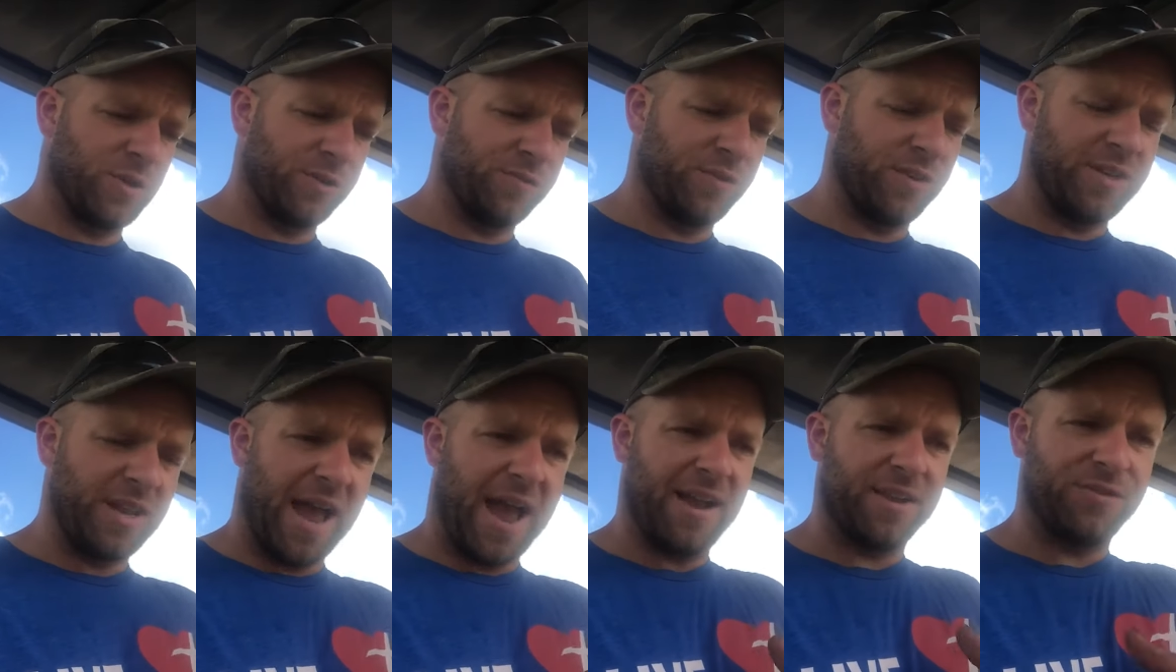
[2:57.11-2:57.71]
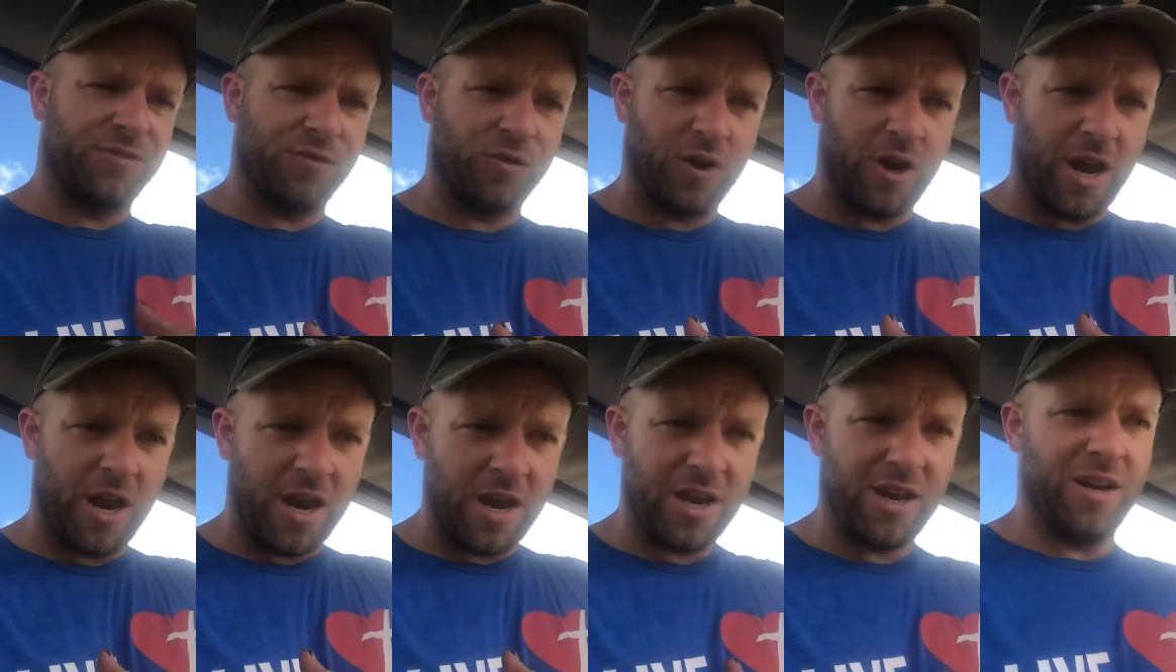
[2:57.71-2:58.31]
was for
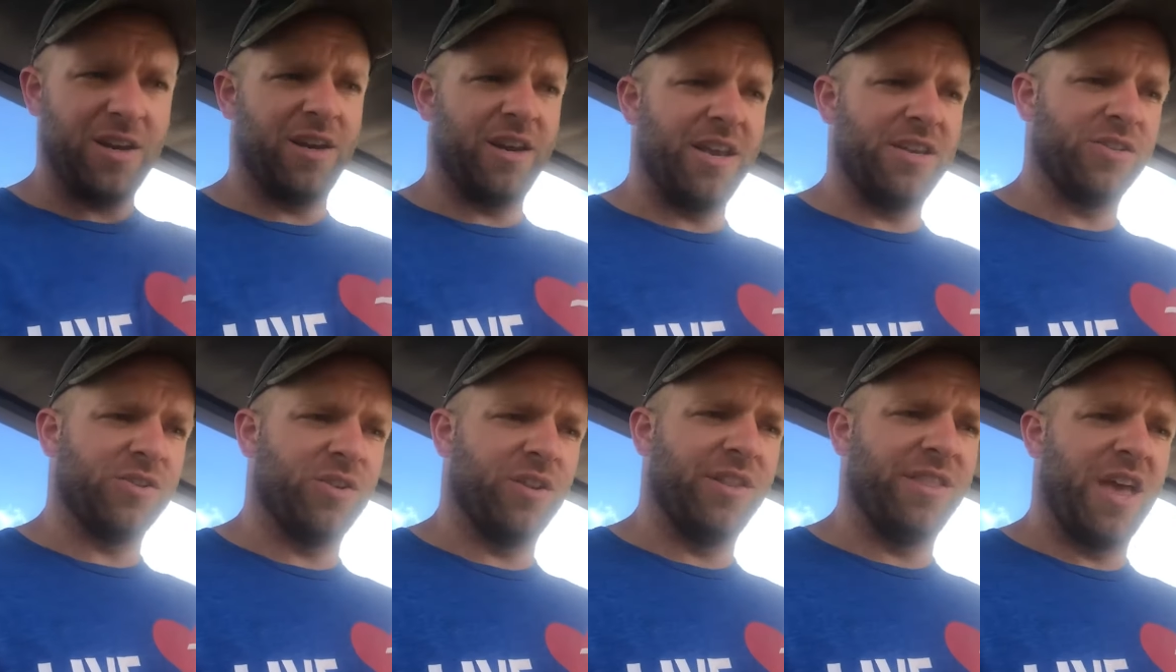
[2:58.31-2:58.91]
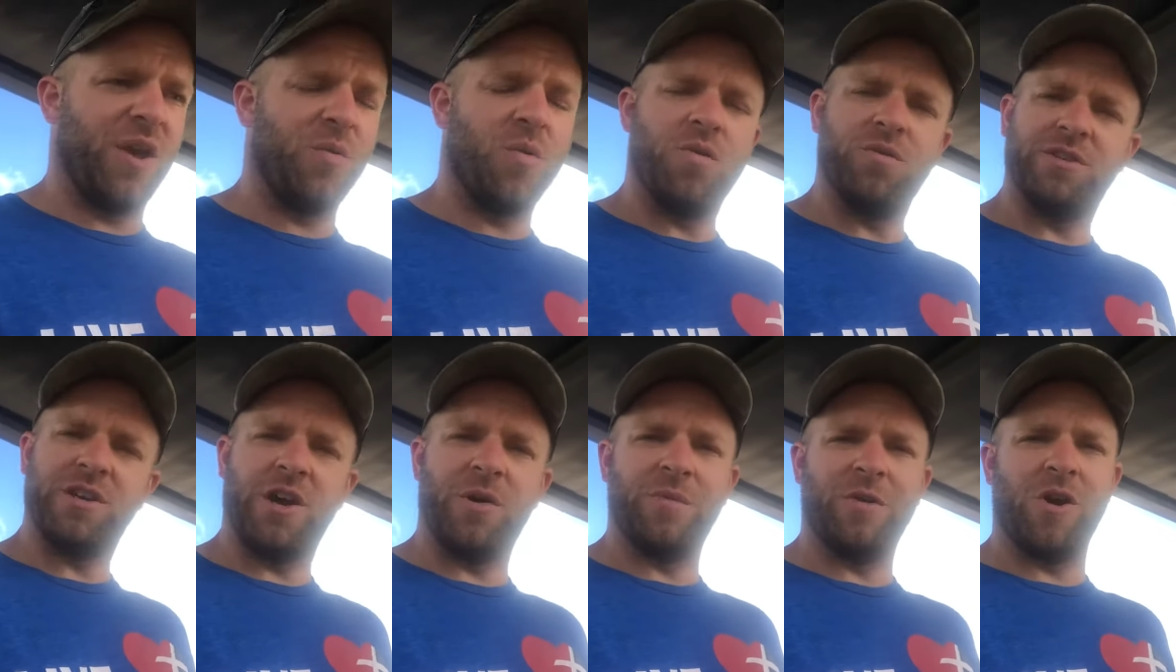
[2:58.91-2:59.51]
tax-free diesel, and they
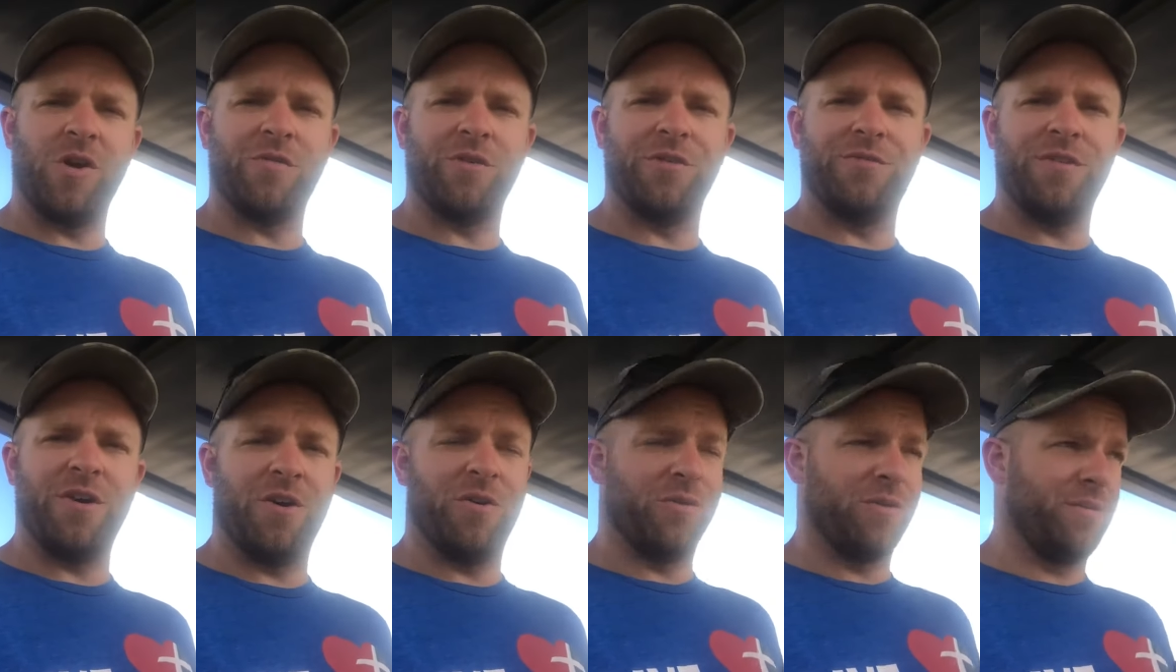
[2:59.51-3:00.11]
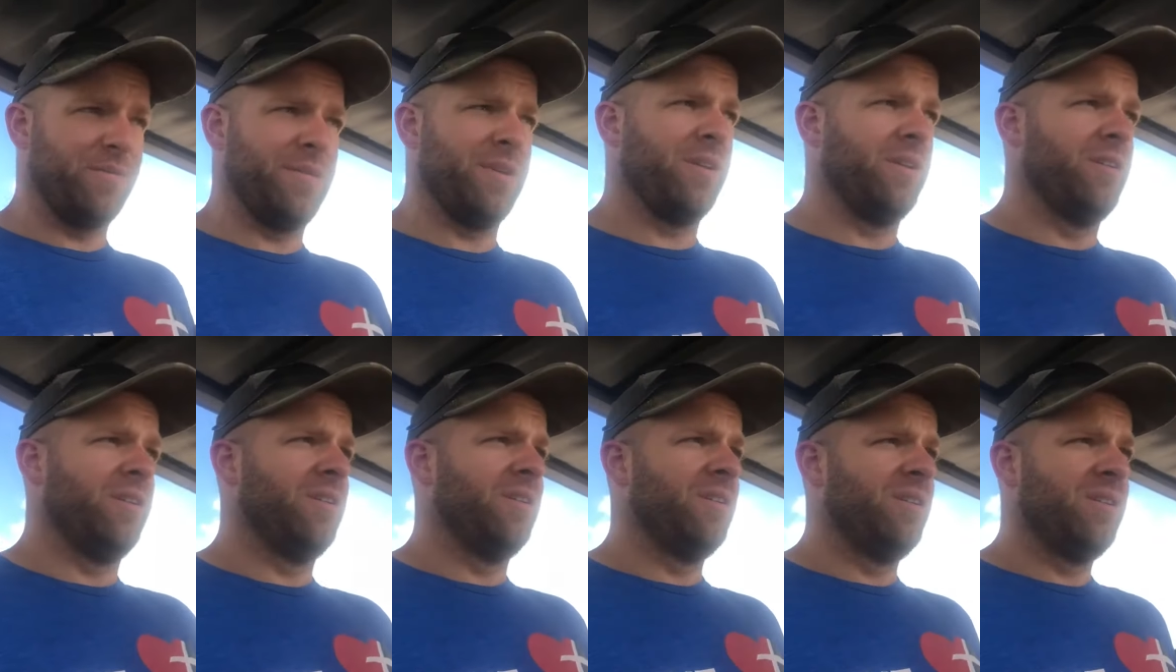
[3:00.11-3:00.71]
won't tell me over the phone.
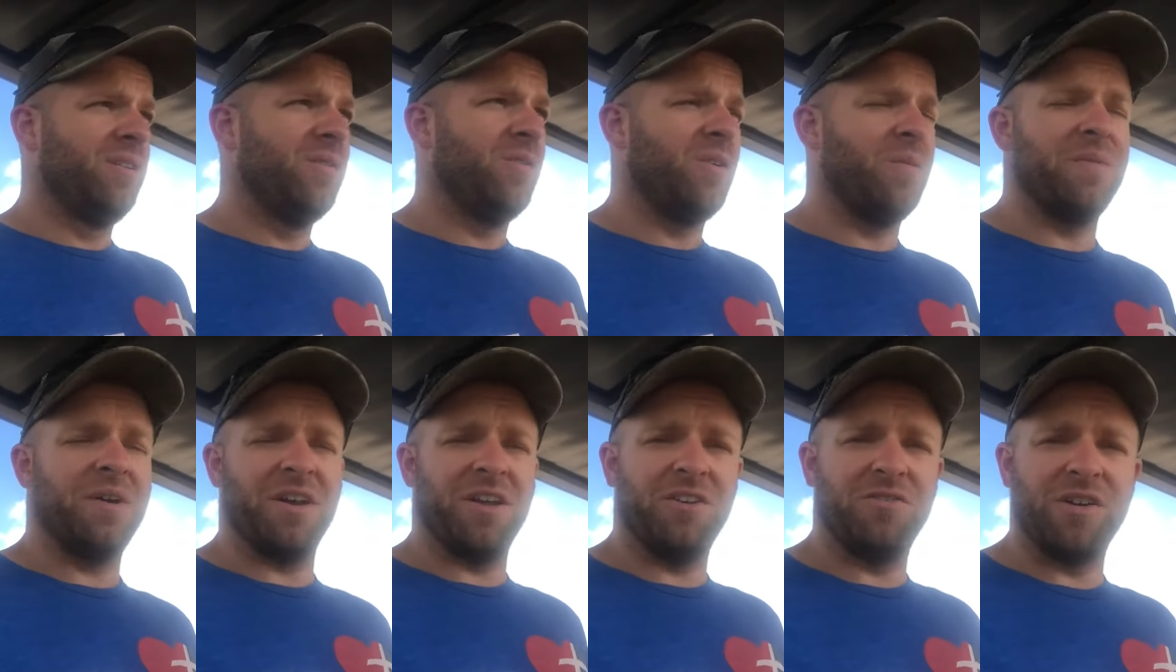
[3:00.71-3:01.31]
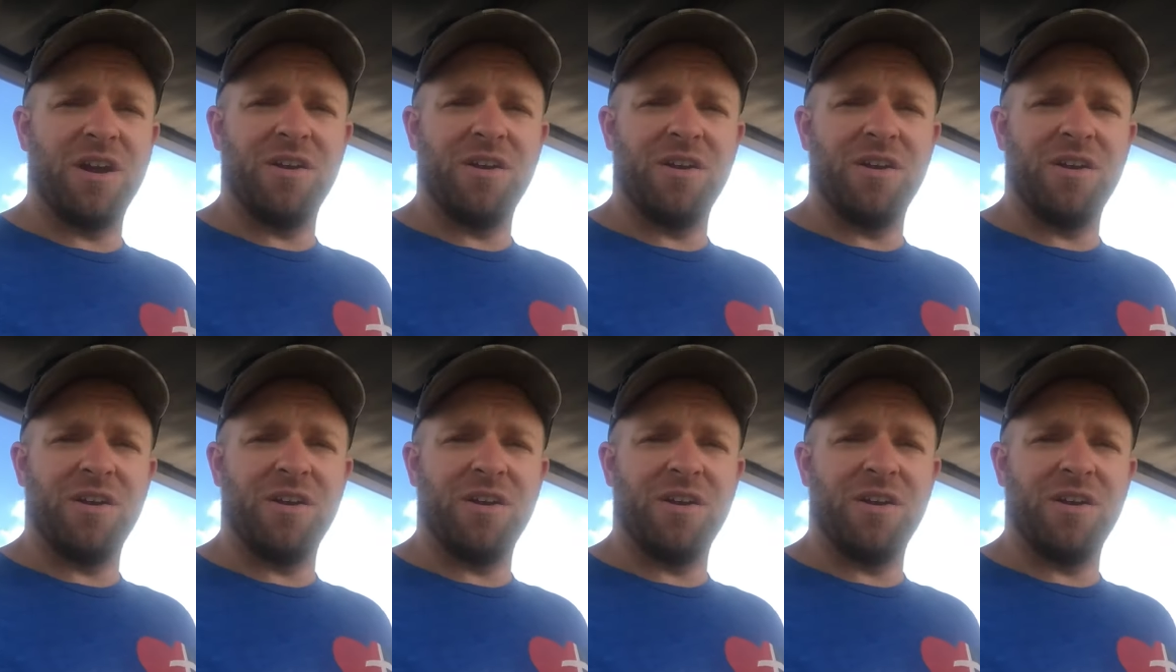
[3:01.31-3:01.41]
I'm not gonna